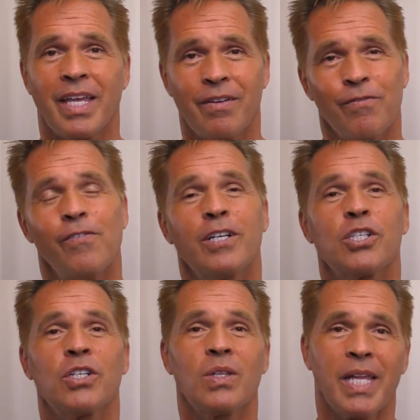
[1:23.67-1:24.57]
and
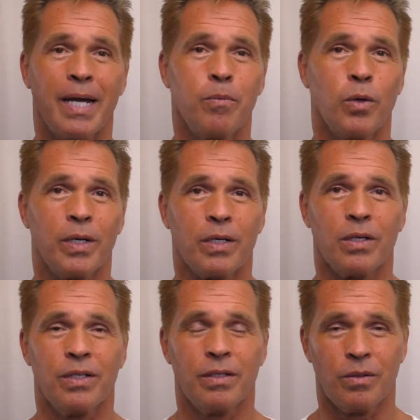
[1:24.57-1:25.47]
functional lab
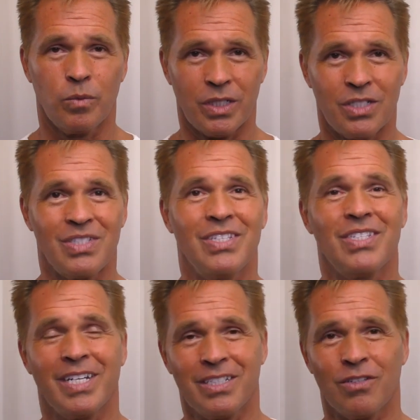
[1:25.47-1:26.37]
work, which is
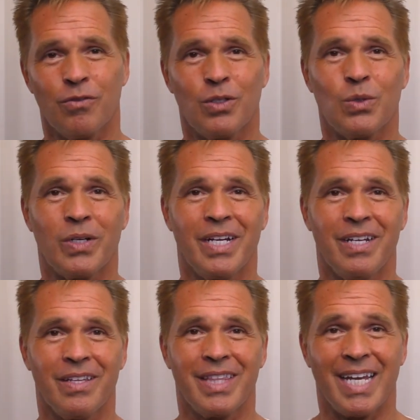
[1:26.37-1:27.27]
designed to restore health.